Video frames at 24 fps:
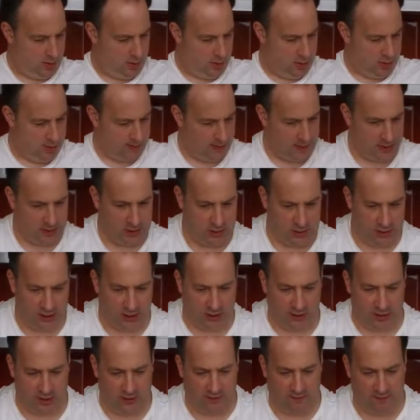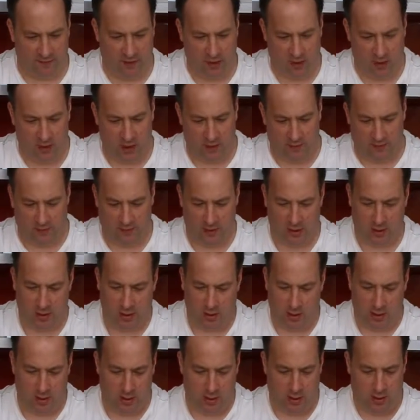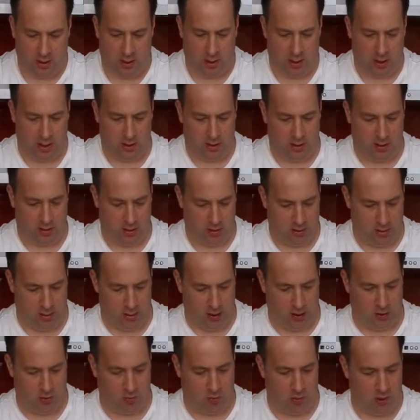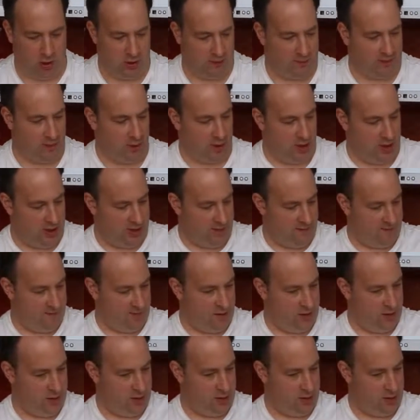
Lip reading: yeah, that's 65, and I don't know what I've got left.